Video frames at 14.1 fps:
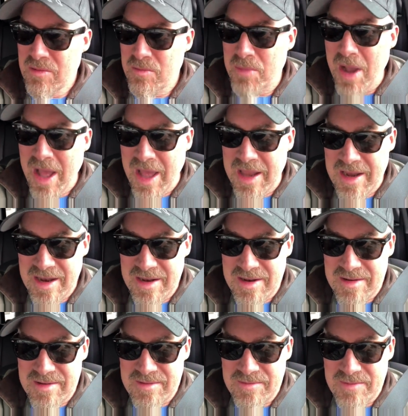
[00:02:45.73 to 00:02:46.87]
But,
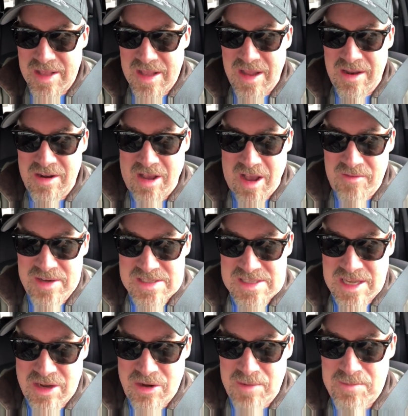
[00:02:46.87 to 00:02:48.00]
and
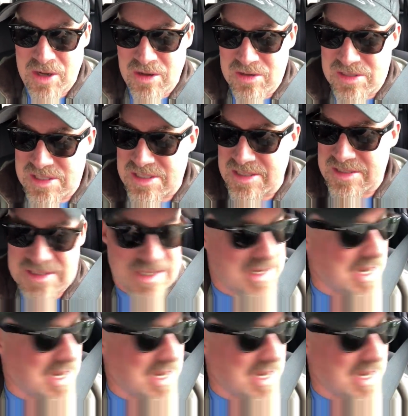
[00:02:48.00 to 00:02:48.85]
obviously cryptos, since the